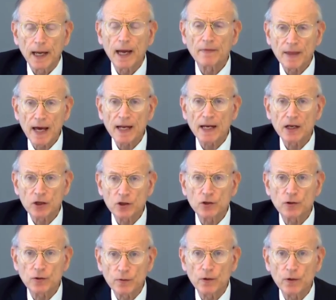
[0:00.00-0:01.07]
And that
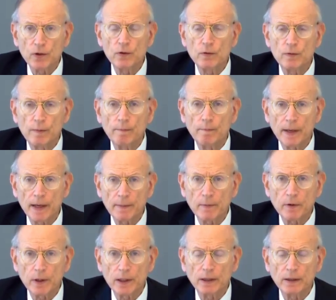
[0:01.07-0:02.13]
is through
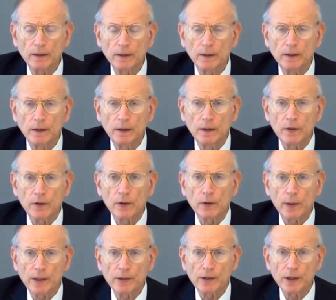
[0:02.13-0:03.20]
memory,
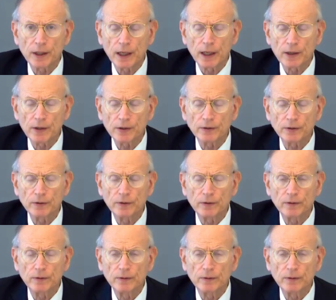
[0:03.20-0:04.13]
through education,